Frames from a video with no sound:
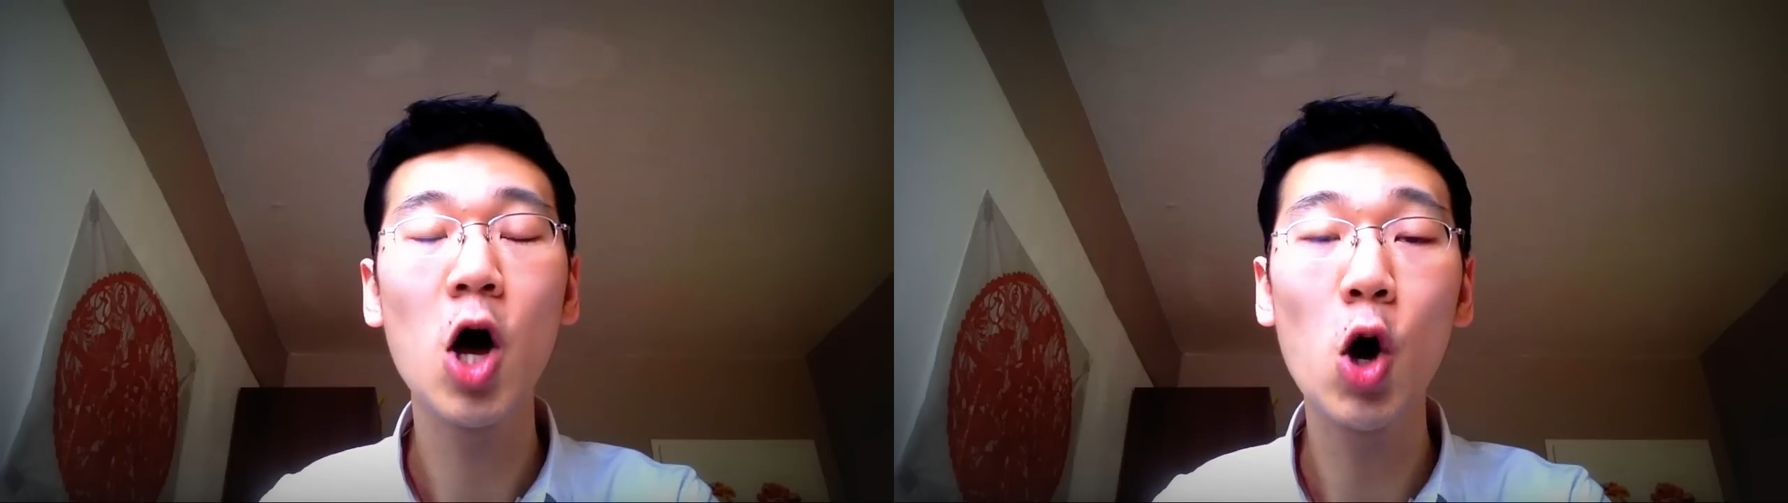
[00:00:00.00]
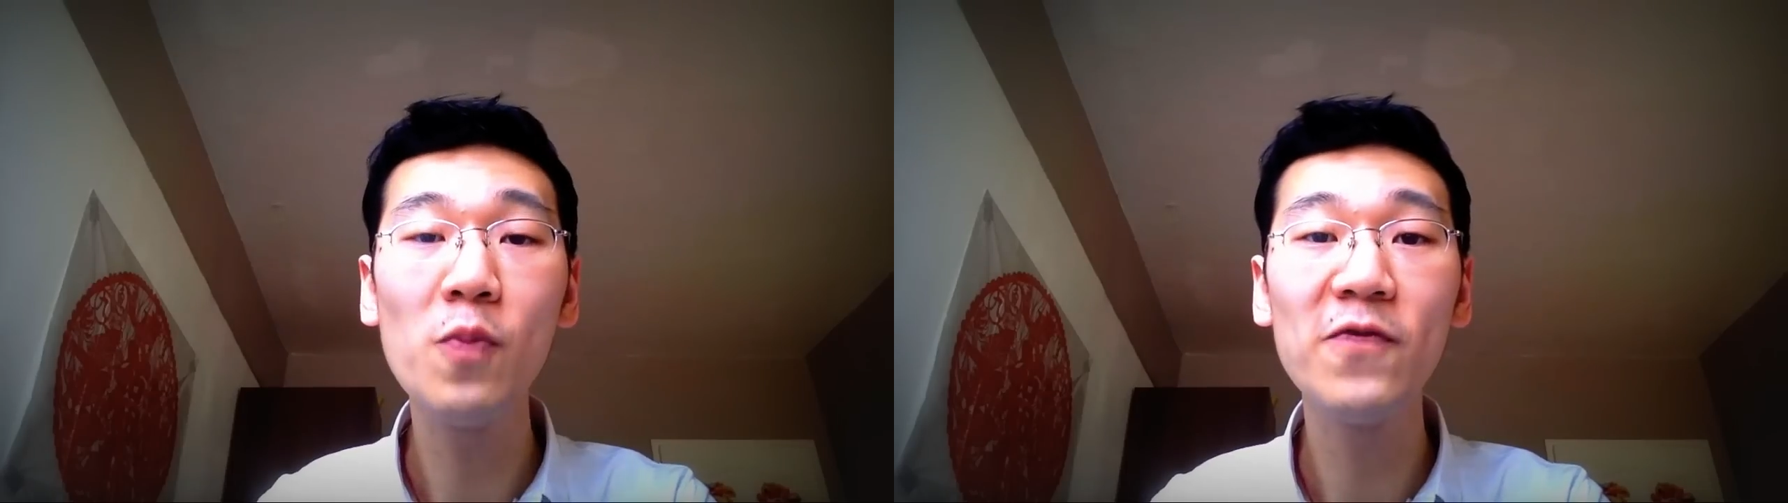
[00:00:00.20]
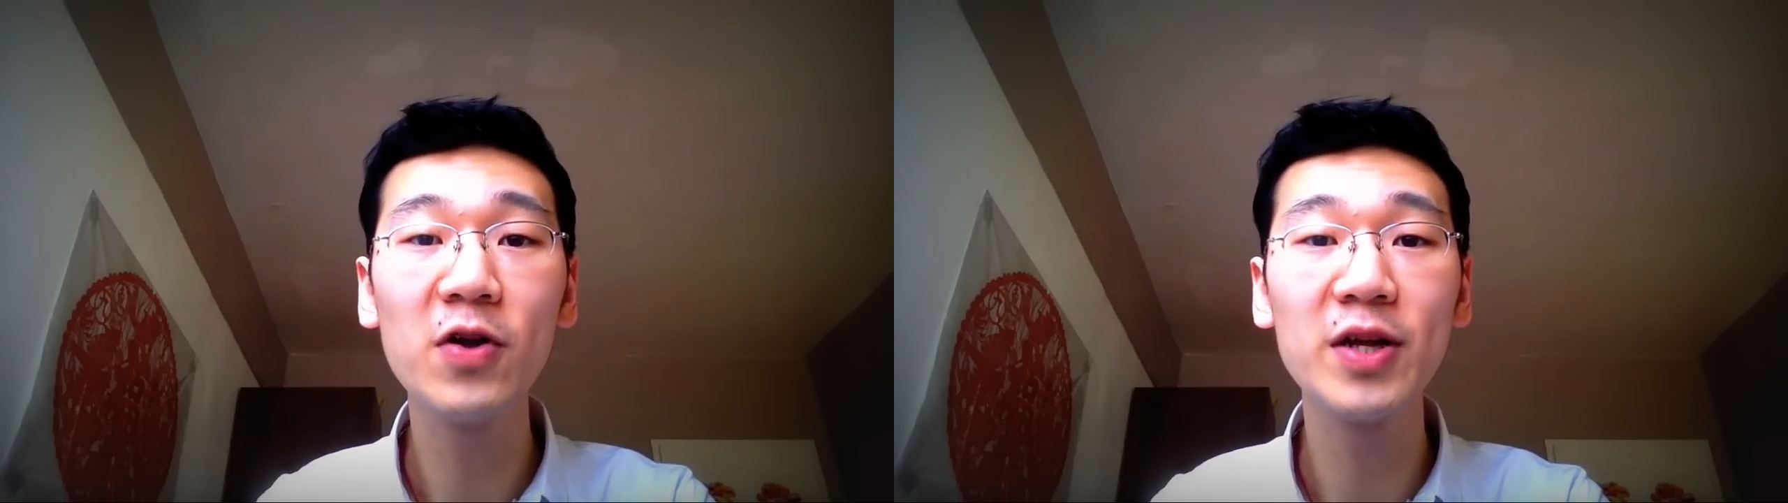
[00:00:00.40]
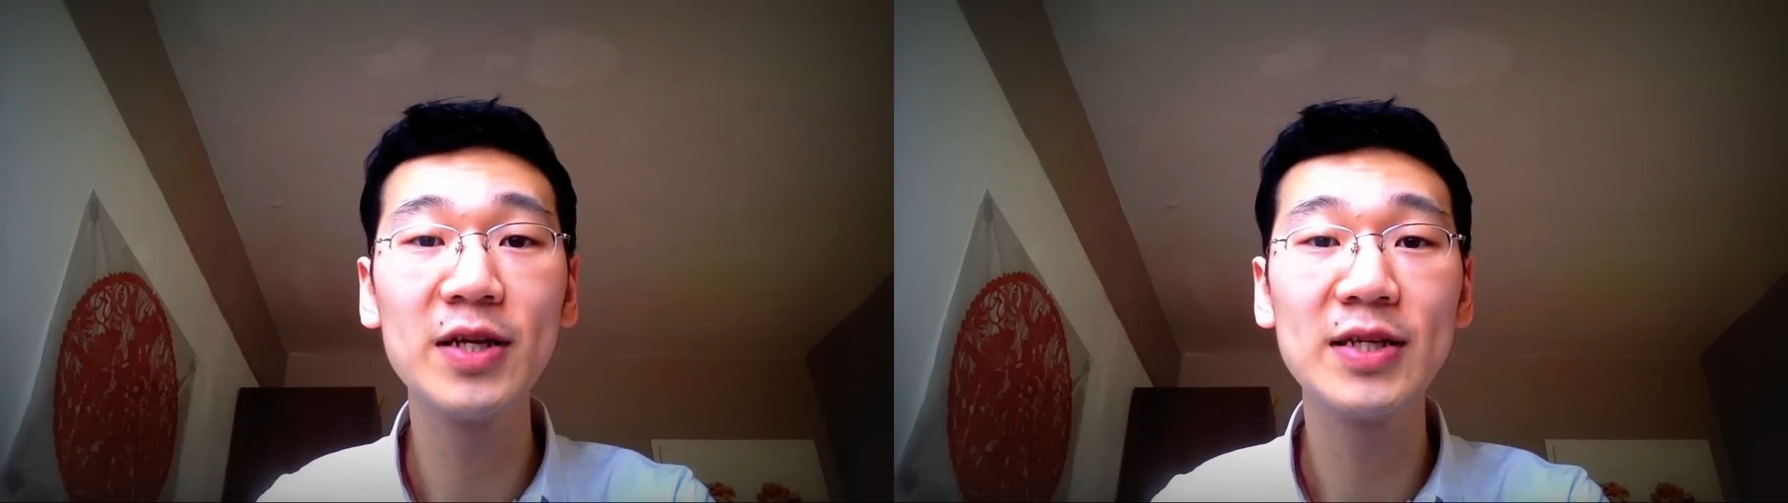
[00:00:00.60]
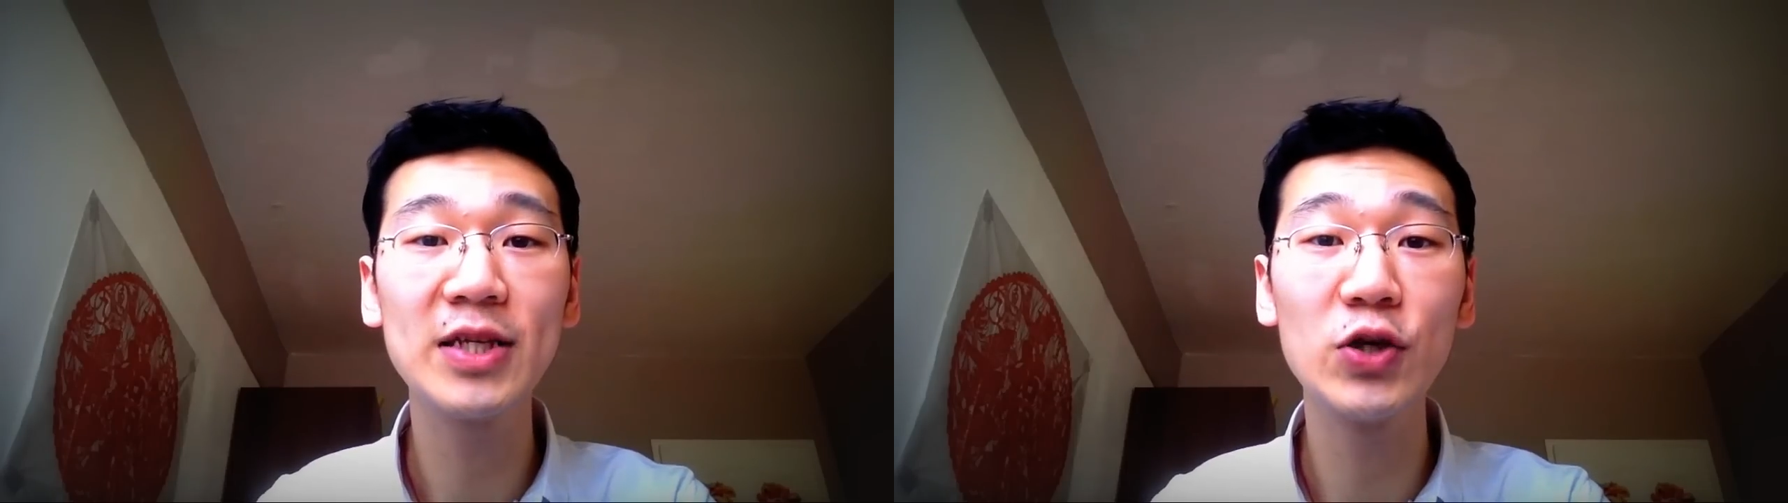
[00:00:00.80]

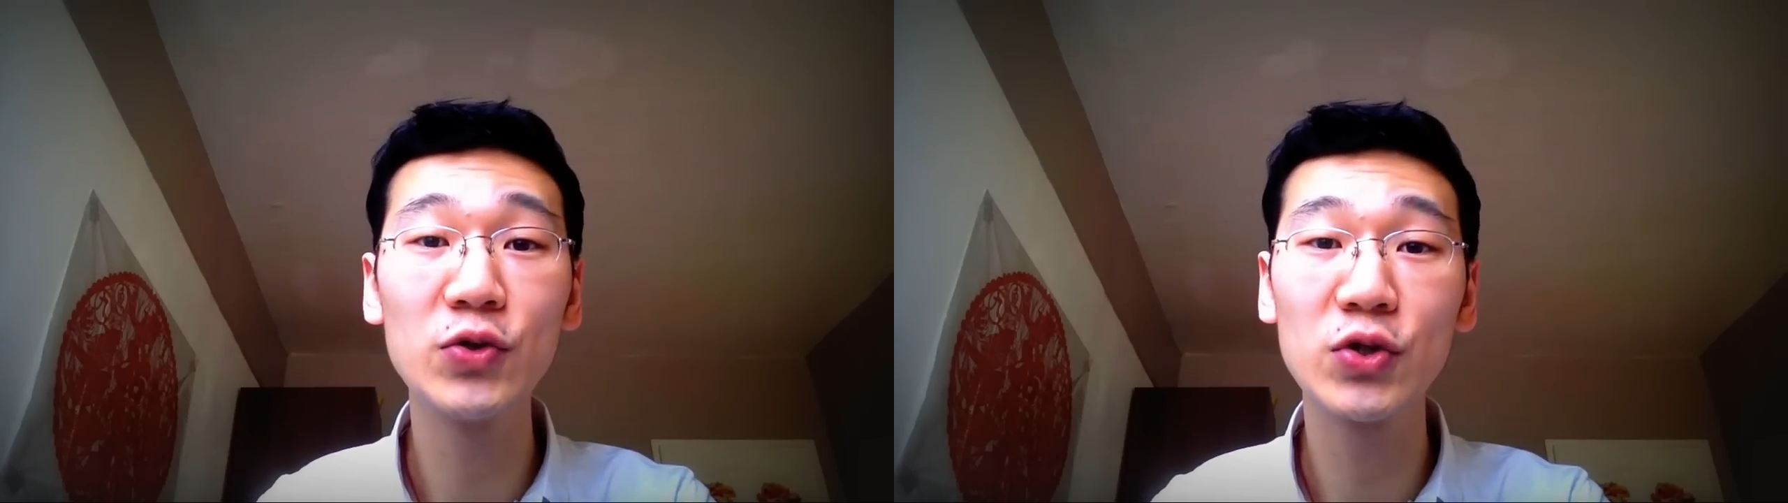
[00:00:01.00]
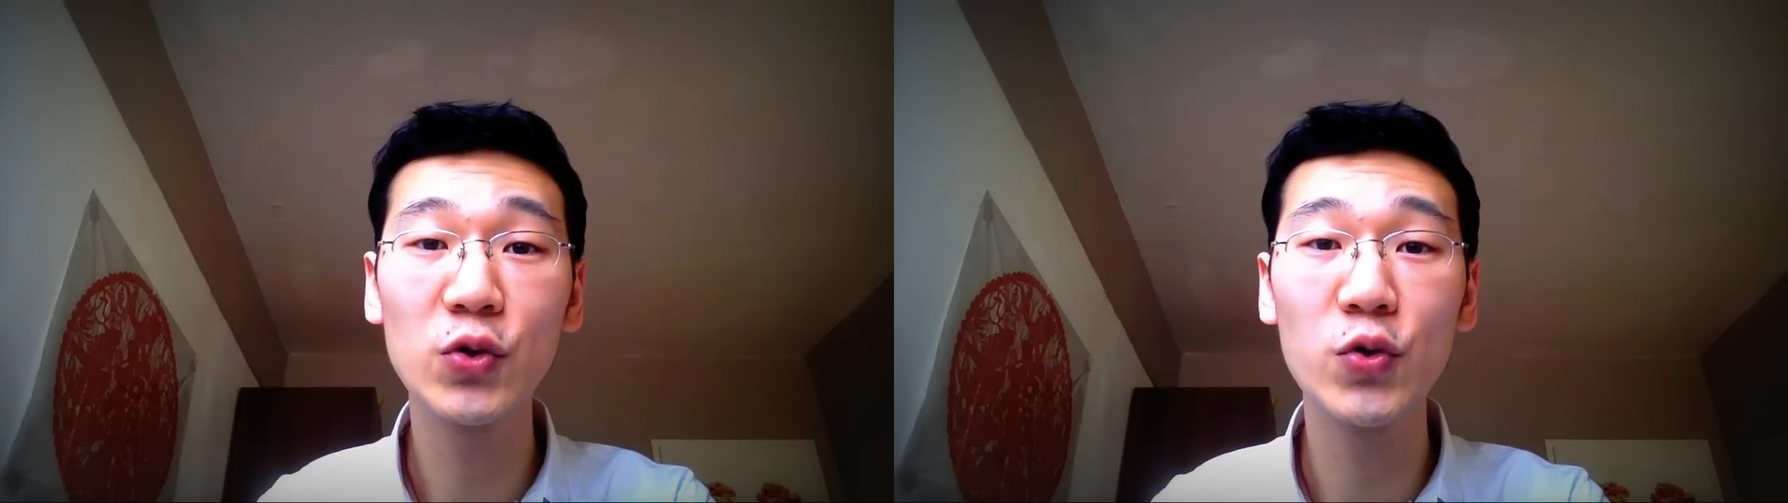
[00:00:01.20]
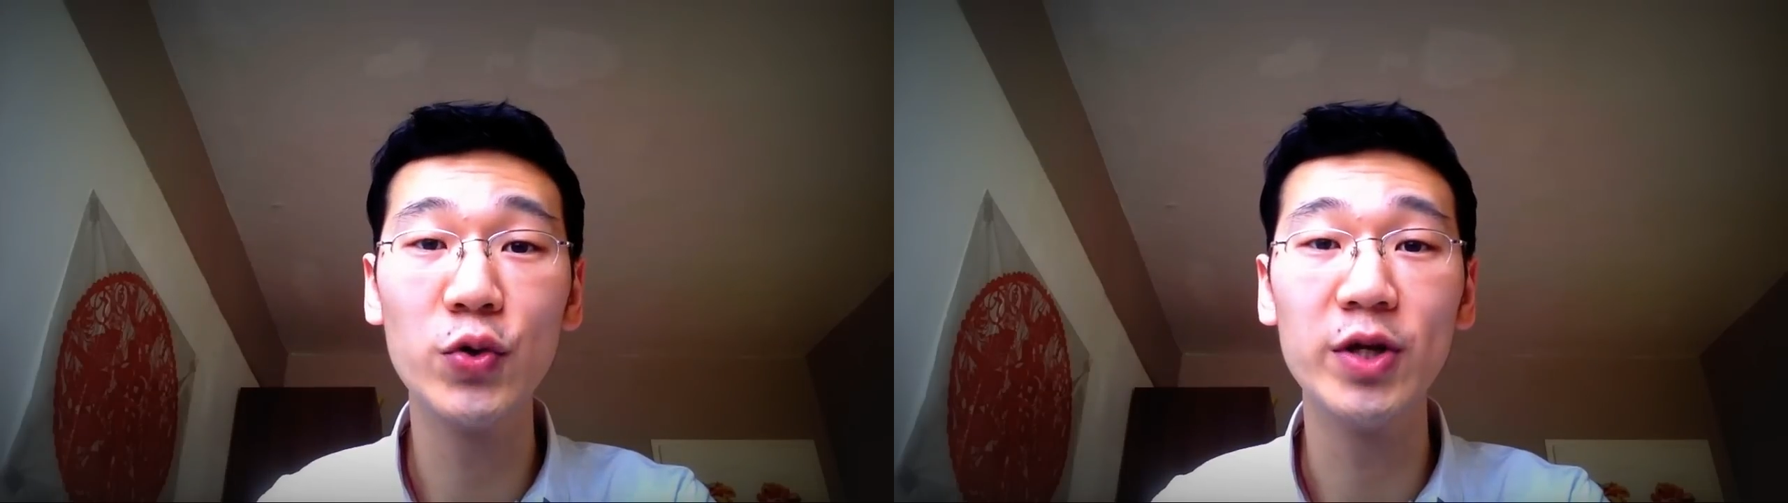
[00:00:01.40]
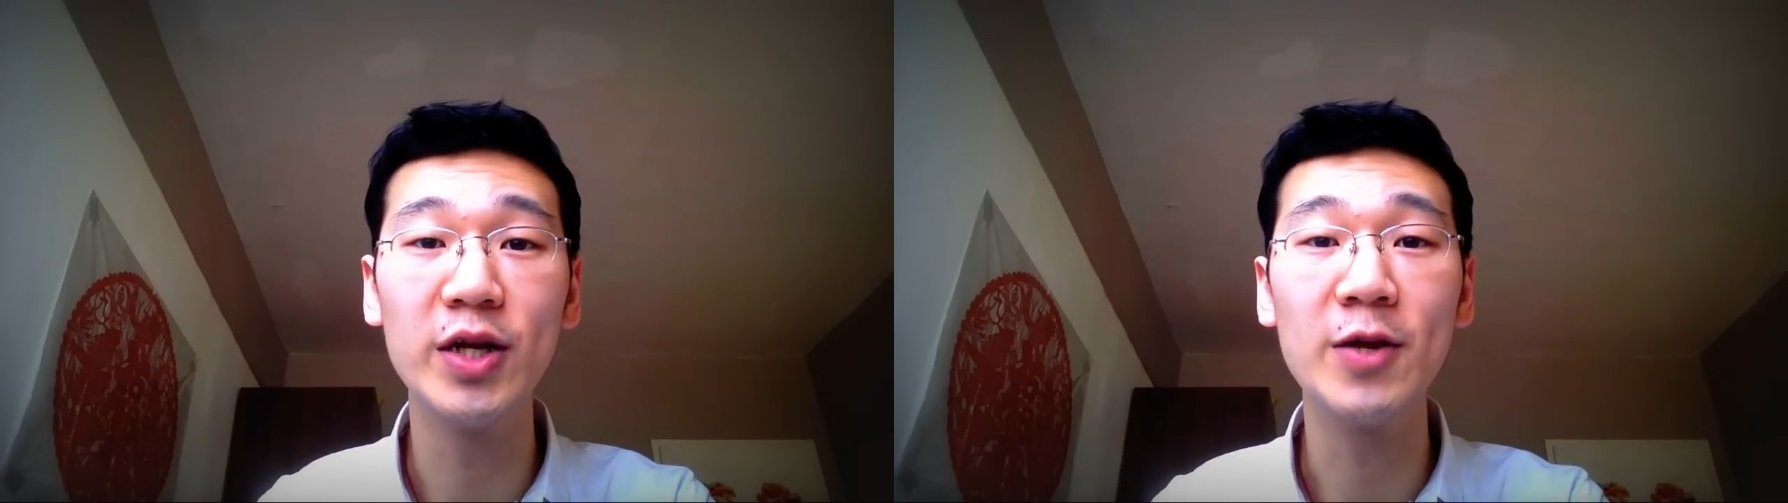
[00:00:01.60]
Hopefully see you soon